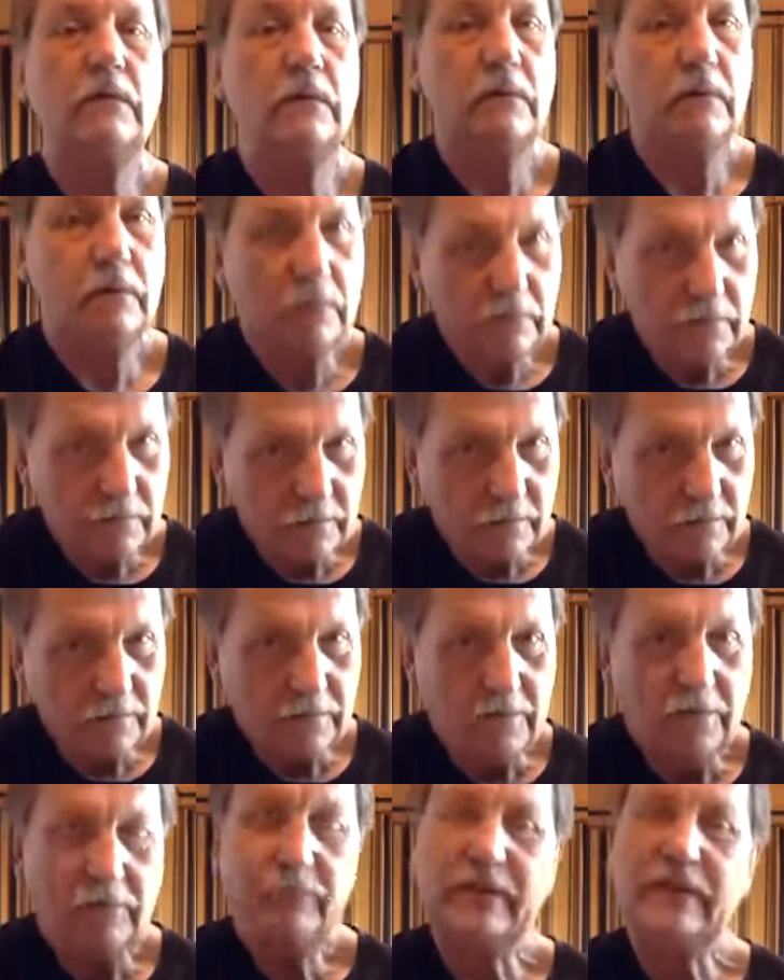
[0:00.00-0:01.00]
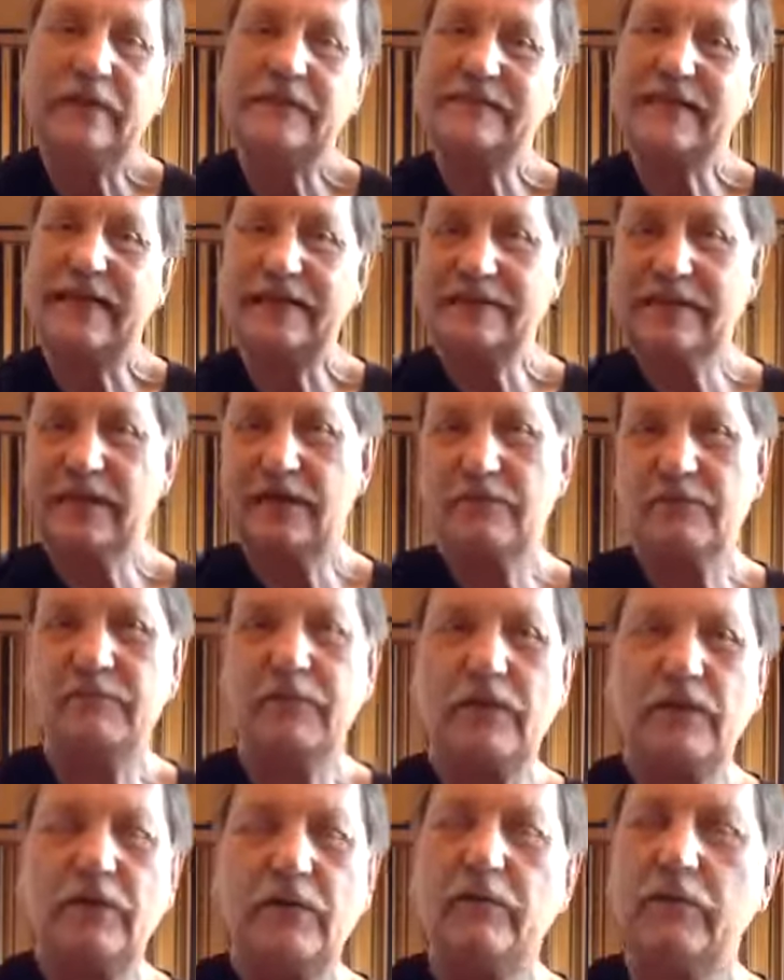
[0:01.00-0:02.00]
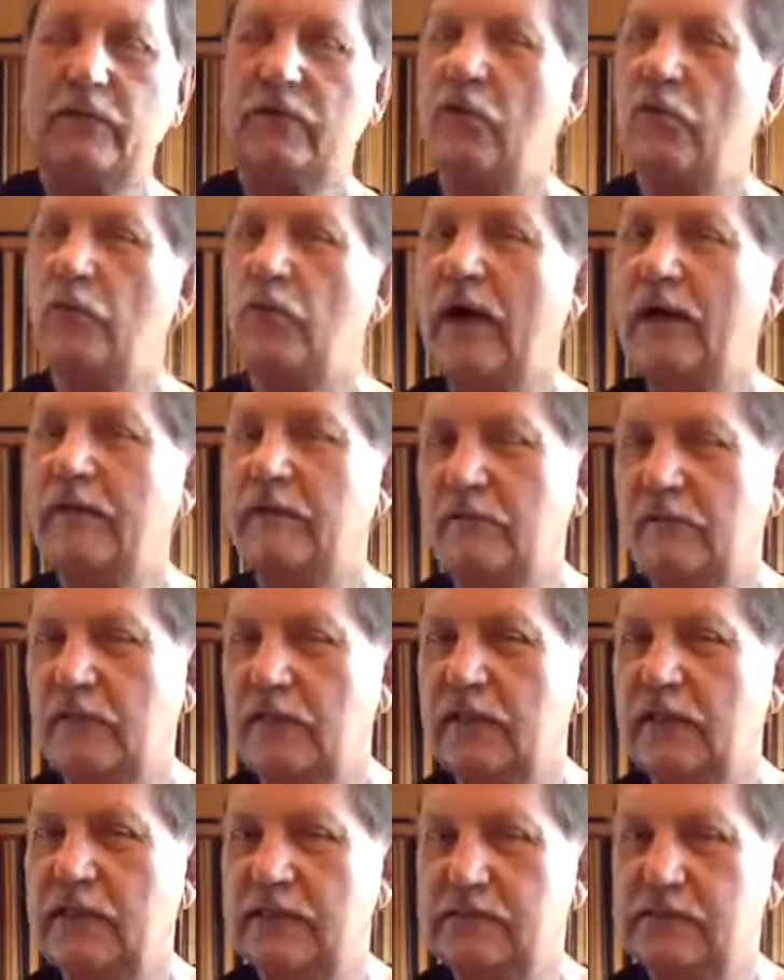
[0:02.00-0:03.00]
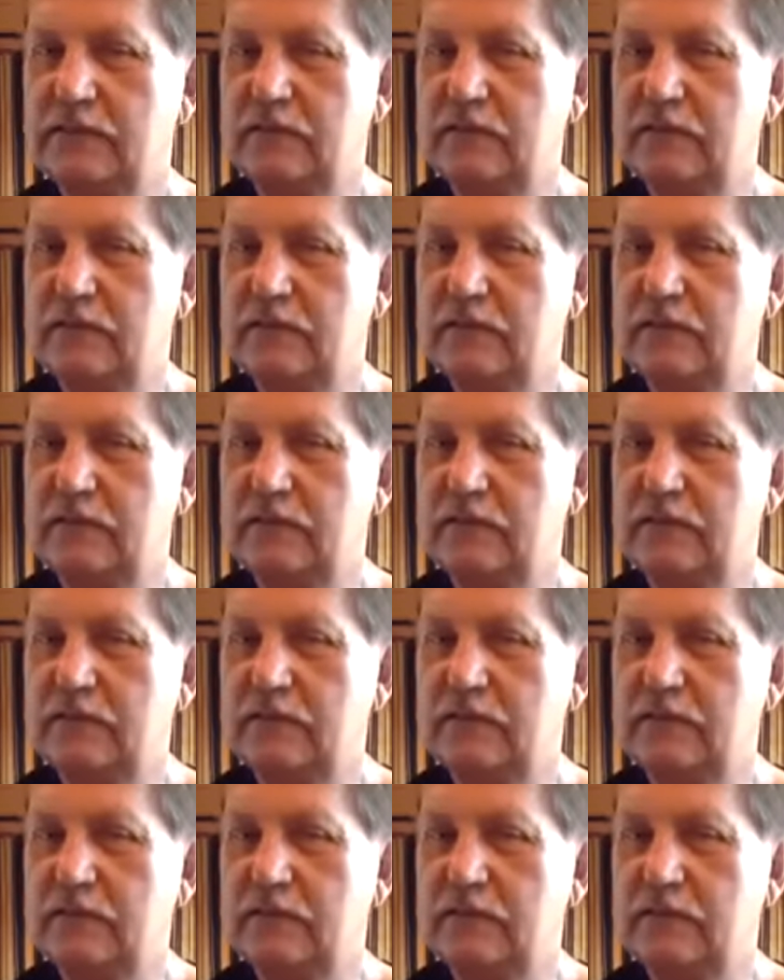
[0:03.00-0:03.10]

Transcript: Because that's how the melody would go rather than this.